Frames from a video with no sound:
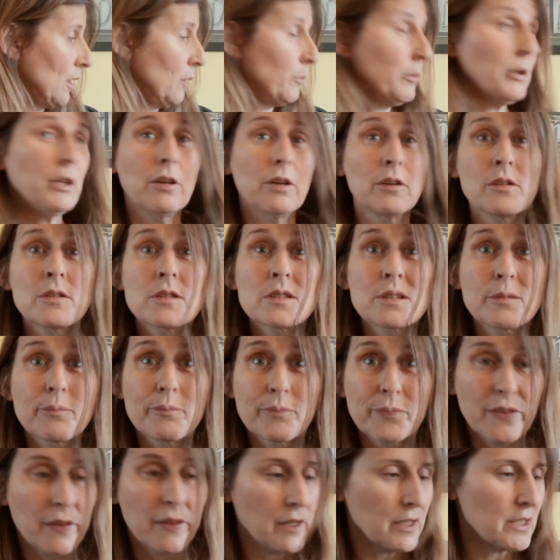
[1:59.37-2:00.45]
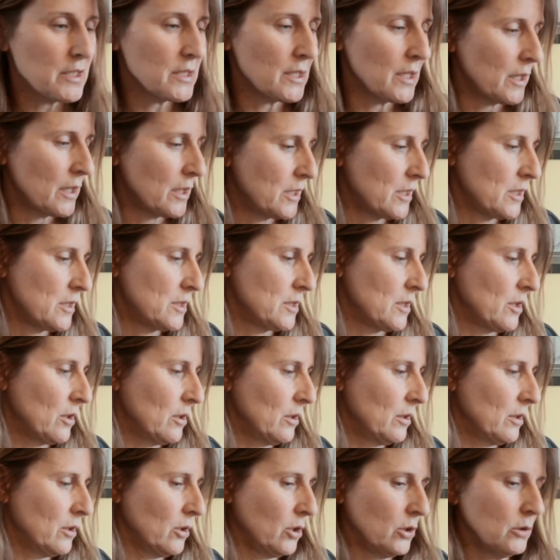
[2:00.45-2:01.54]
because this has
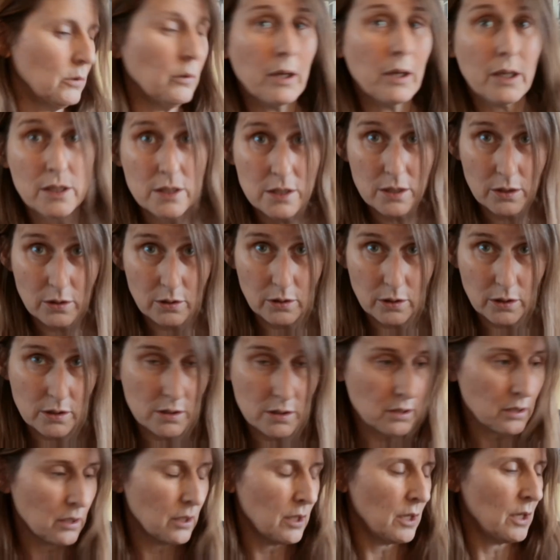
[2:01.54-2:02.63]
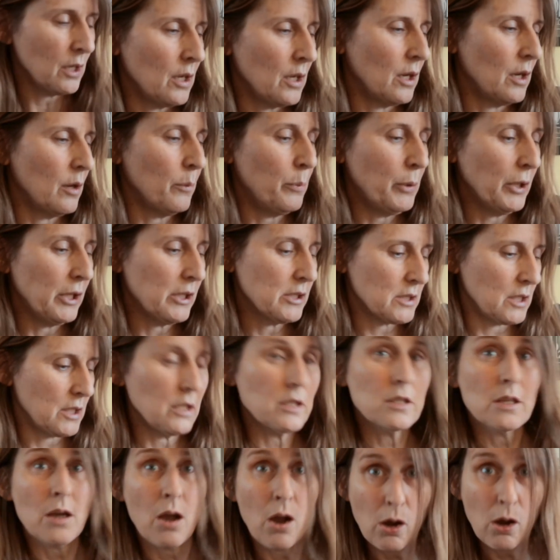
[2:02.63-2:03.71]
quite a good ability
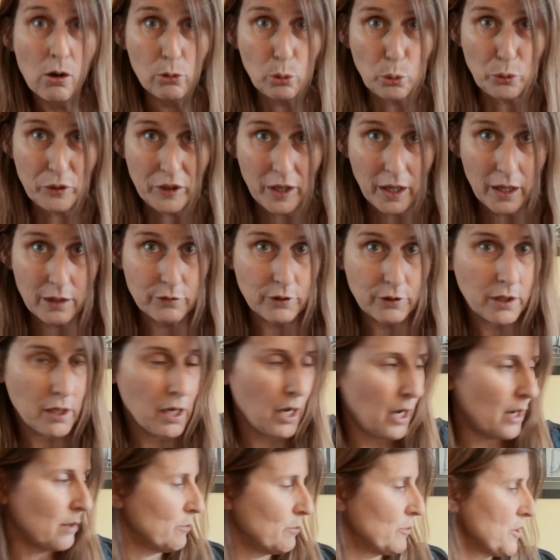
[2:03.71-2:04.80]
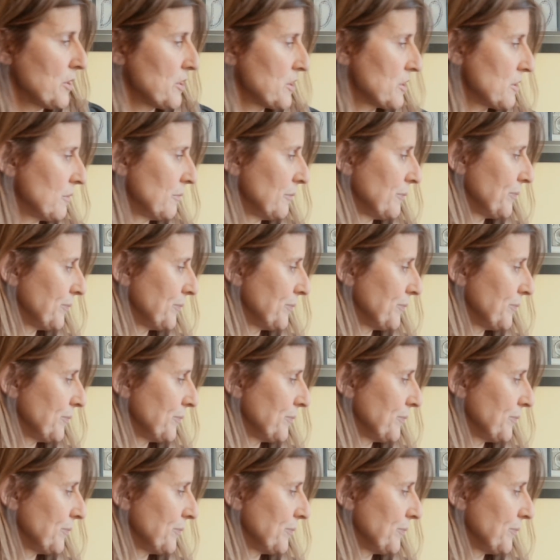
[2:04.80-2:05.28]
to hold heavier cameras.